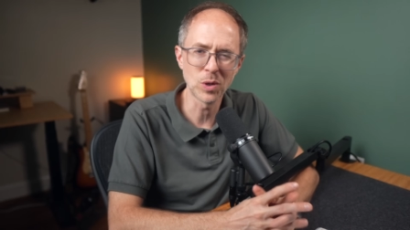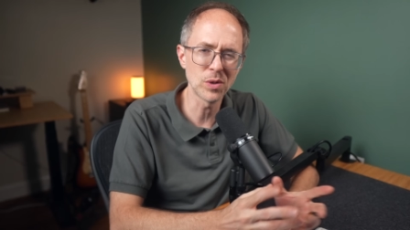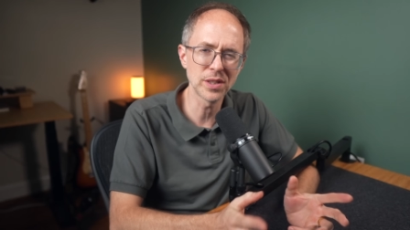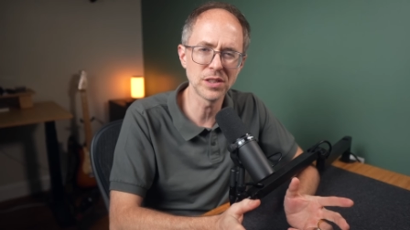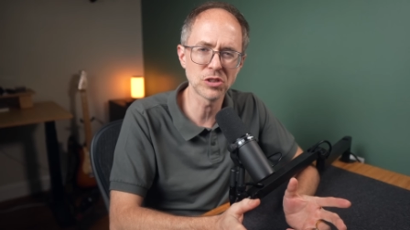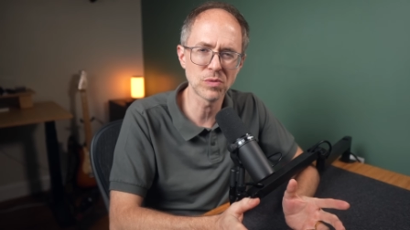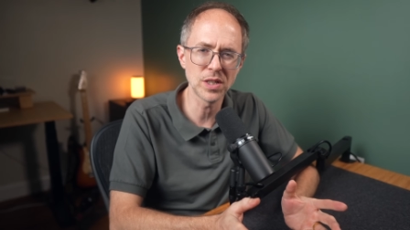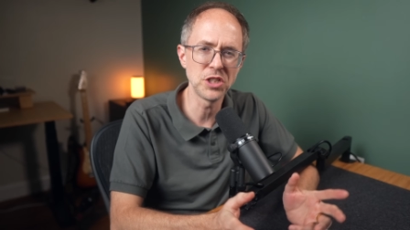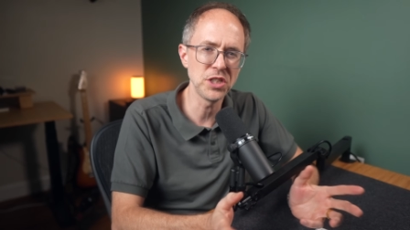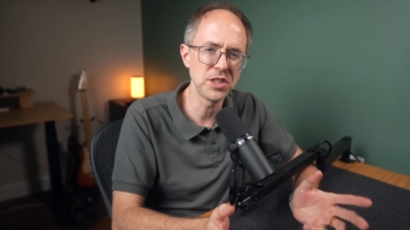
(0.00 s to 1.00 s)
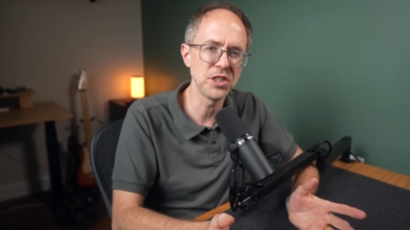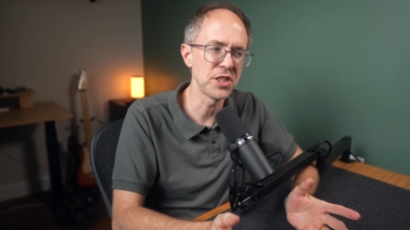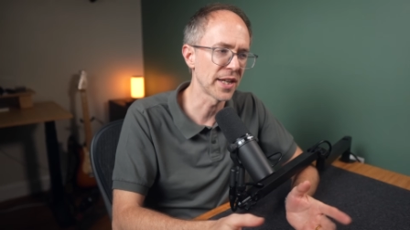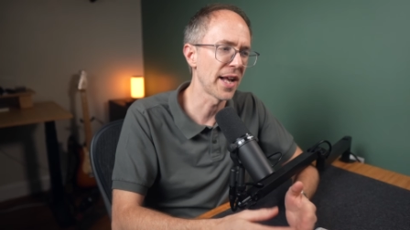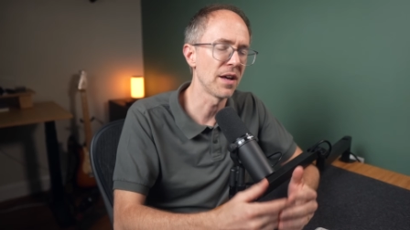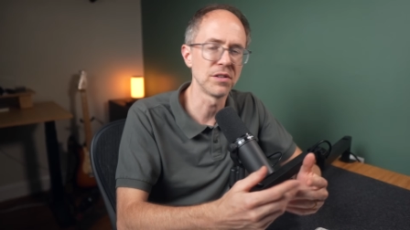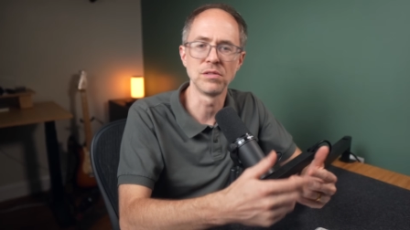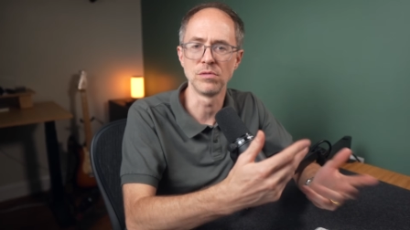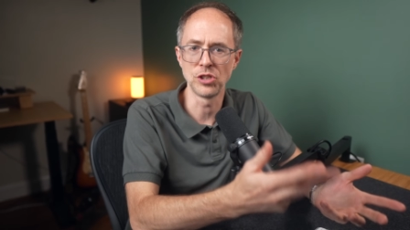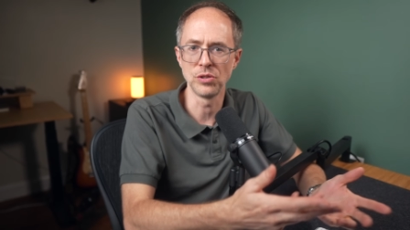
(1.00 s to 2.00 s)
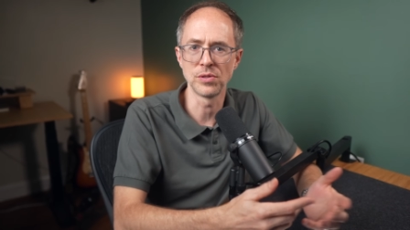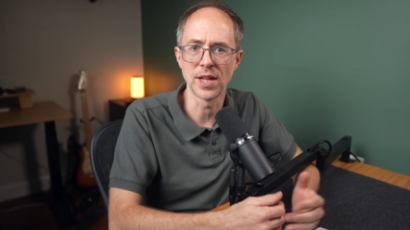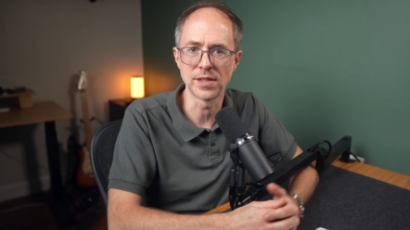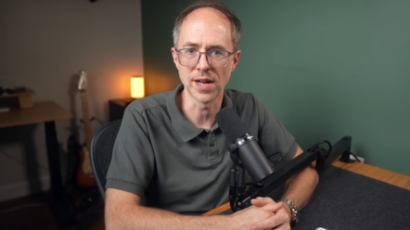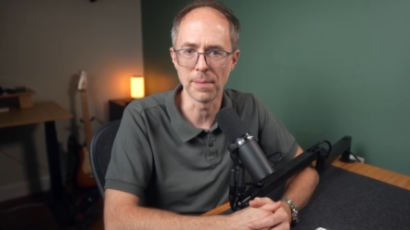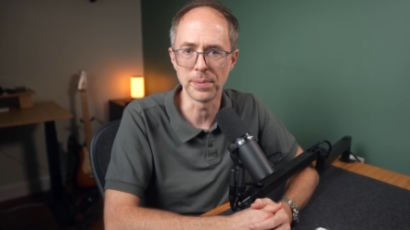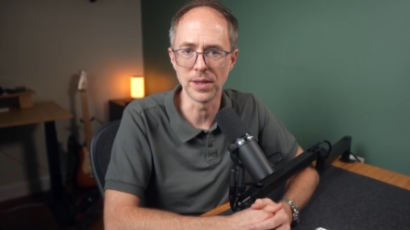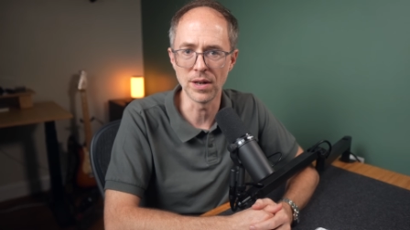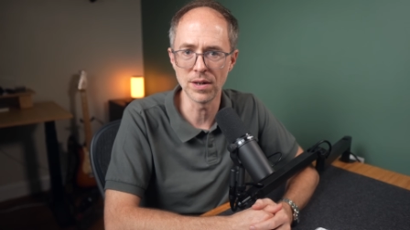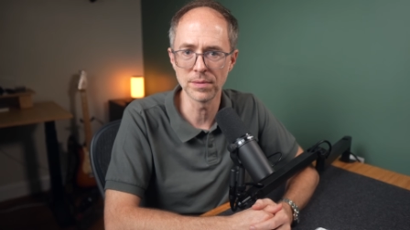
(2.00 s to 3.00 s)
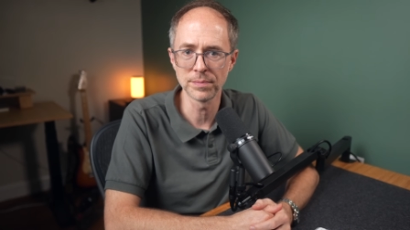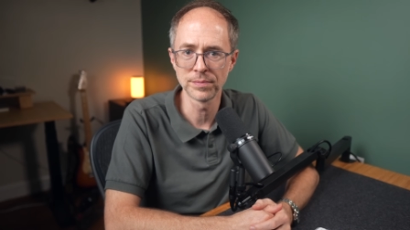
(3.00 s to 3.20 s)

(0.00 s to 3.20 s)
or you can just run GT checkout and choose that top PR.